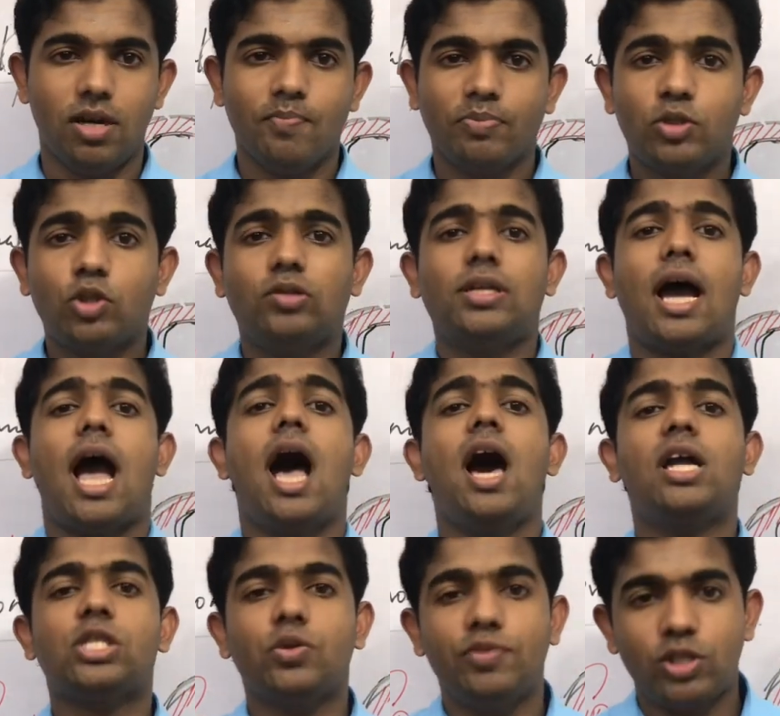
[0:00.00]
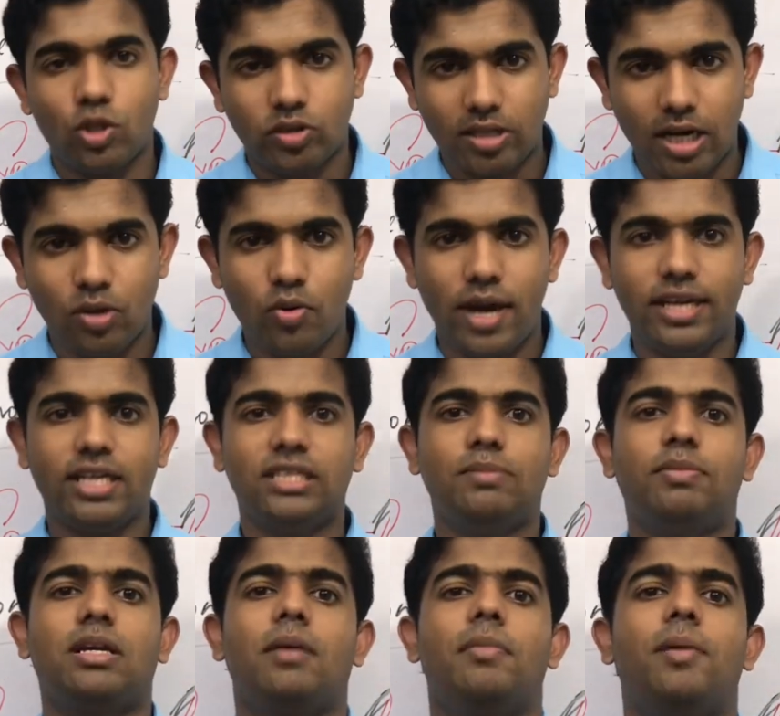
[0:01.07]
So the arch which was advantage
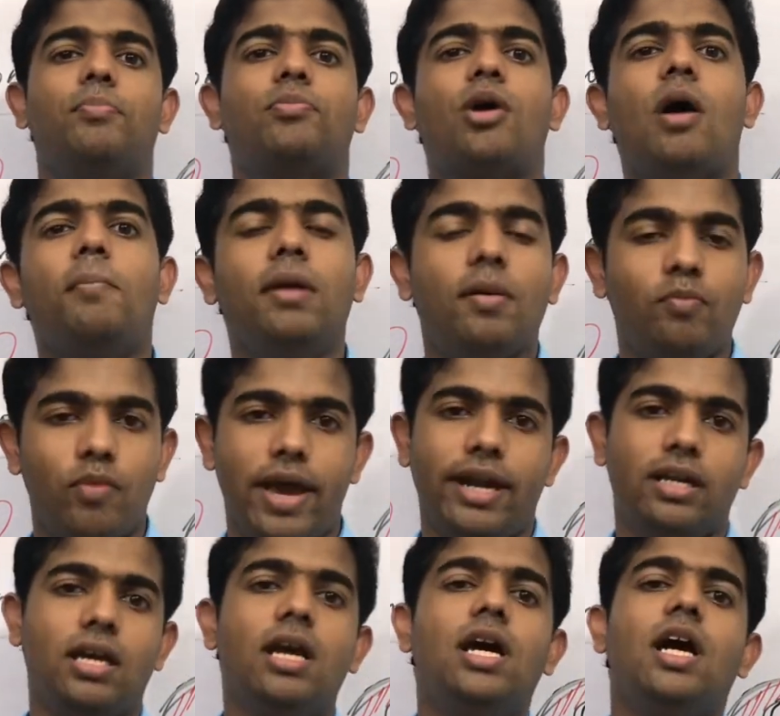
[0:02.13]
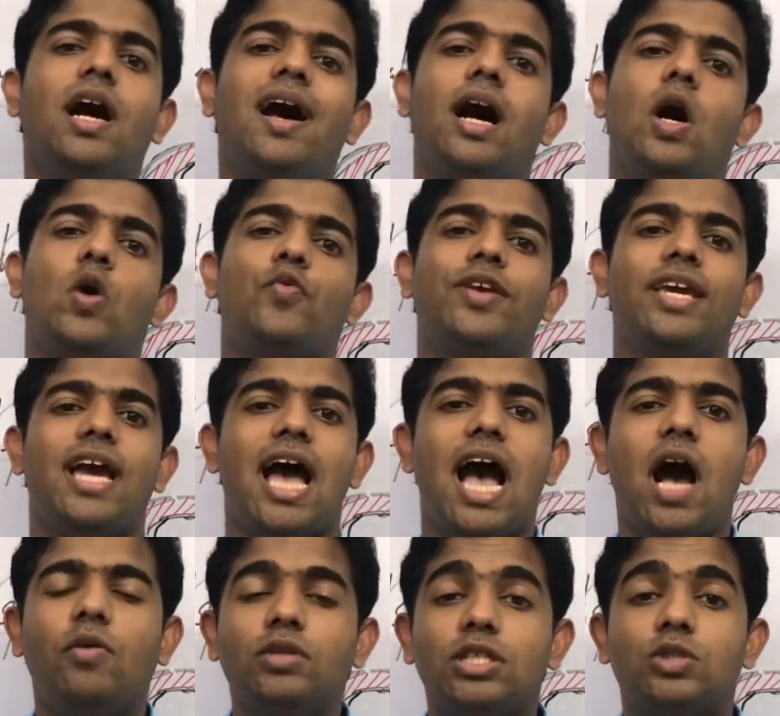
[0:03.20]
become a problem when uh, we
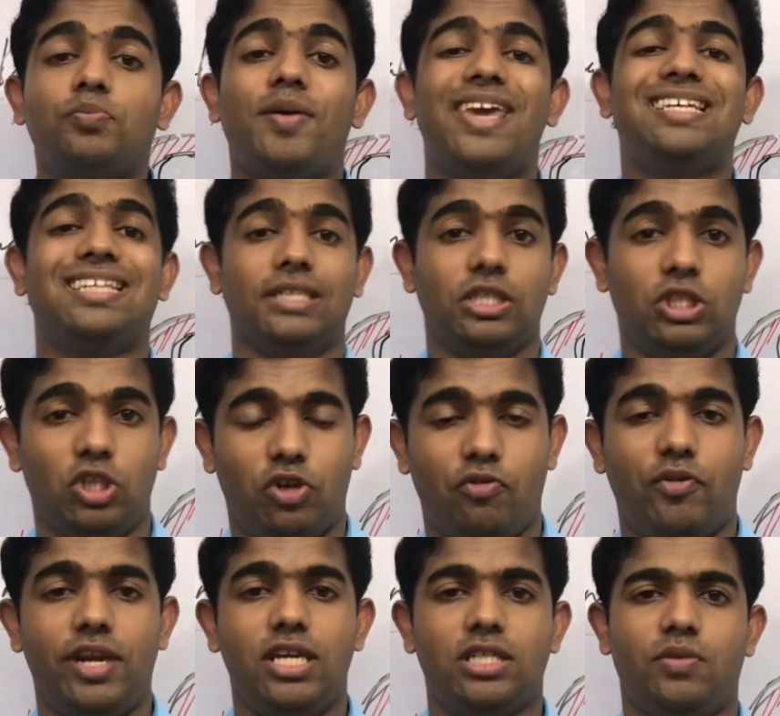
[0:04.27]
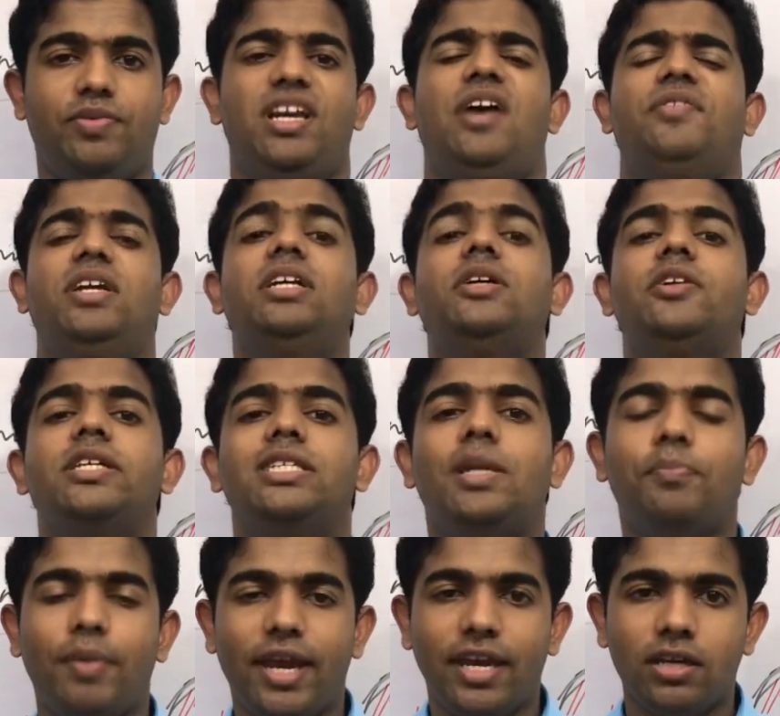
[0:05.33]
have the space decrease, we have increased
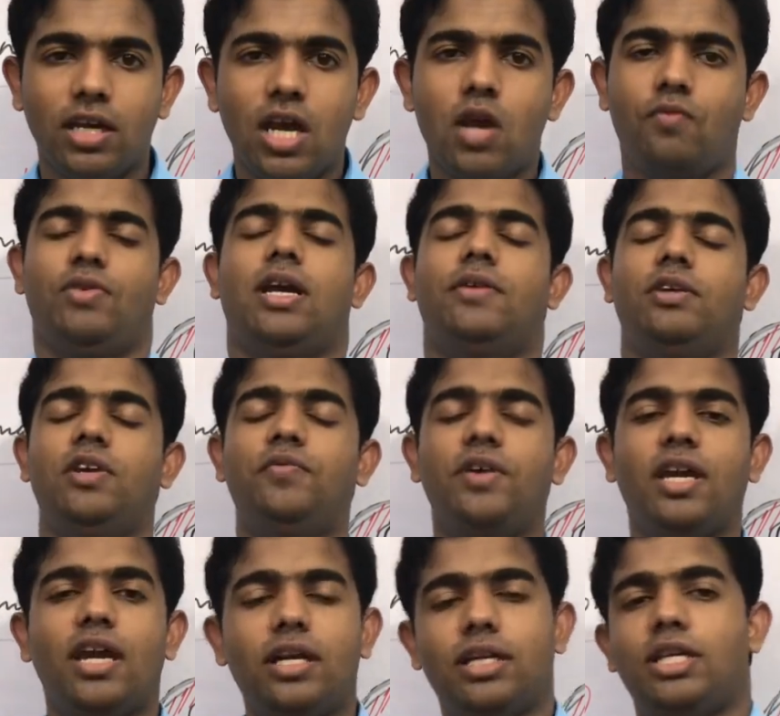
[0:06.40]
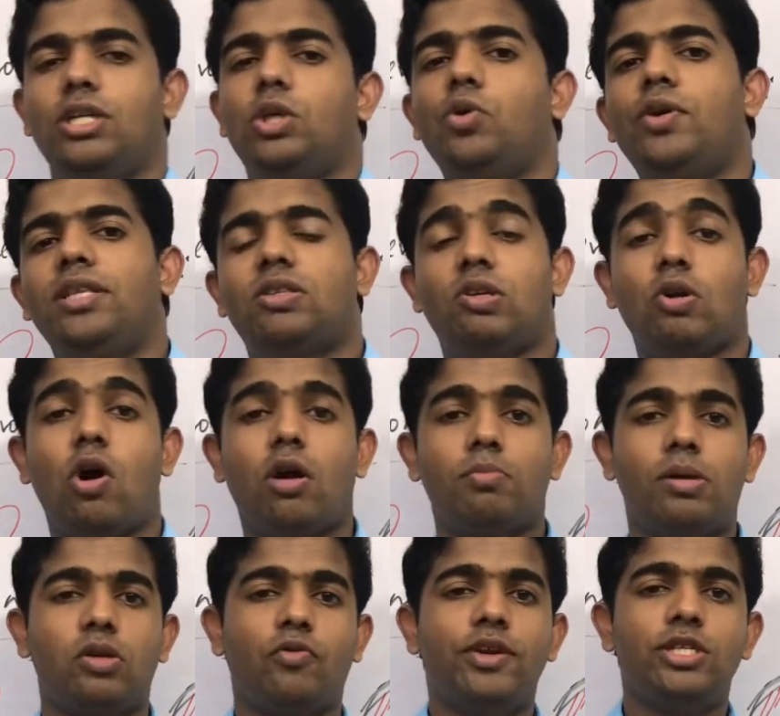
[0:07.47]
pain, we have difficulty in doing the normal
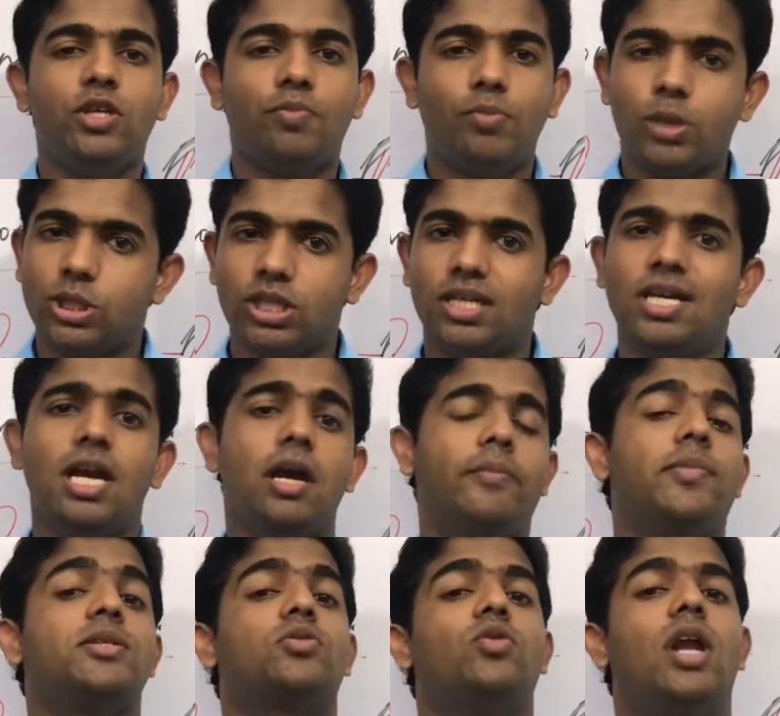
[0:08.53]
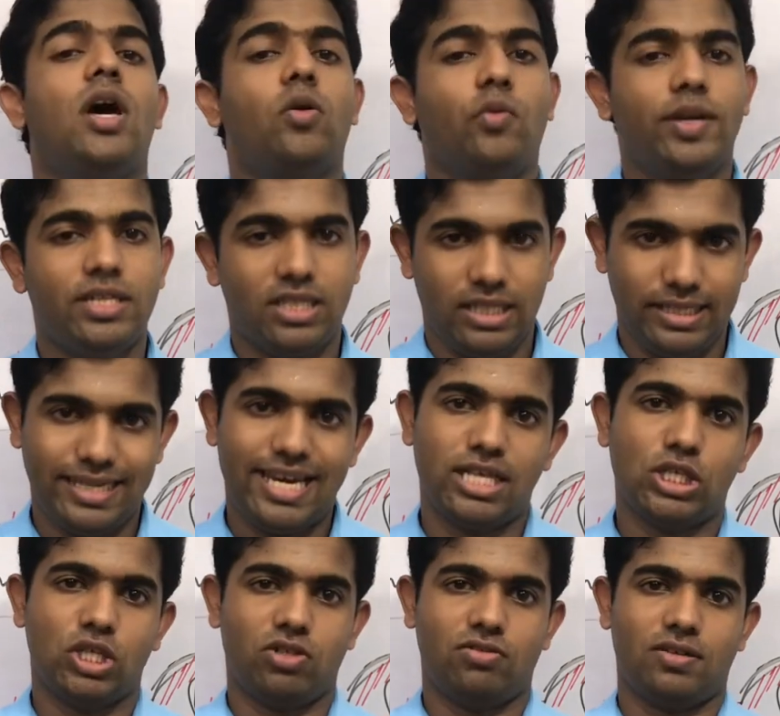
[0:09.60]
range of motion, muscular wasting,
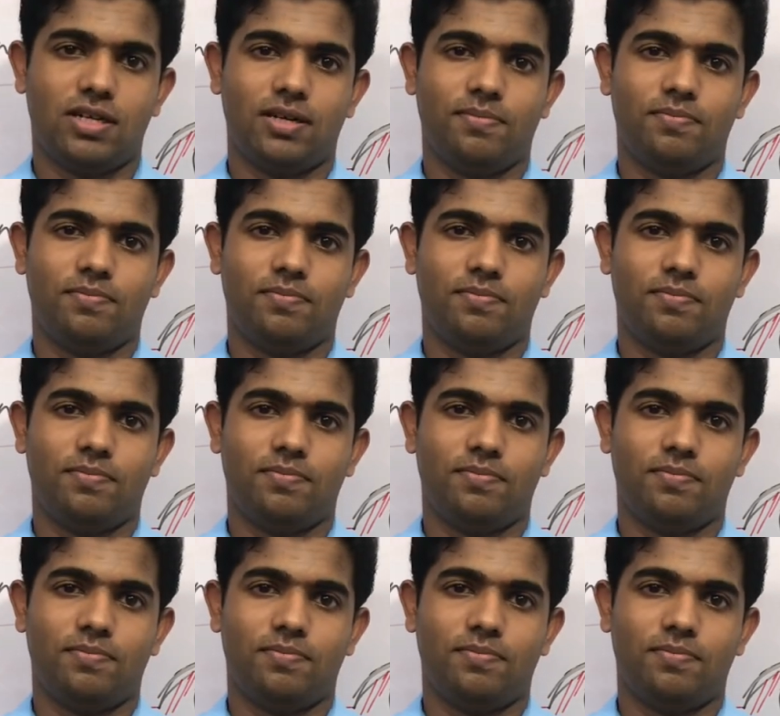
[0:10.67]
etc.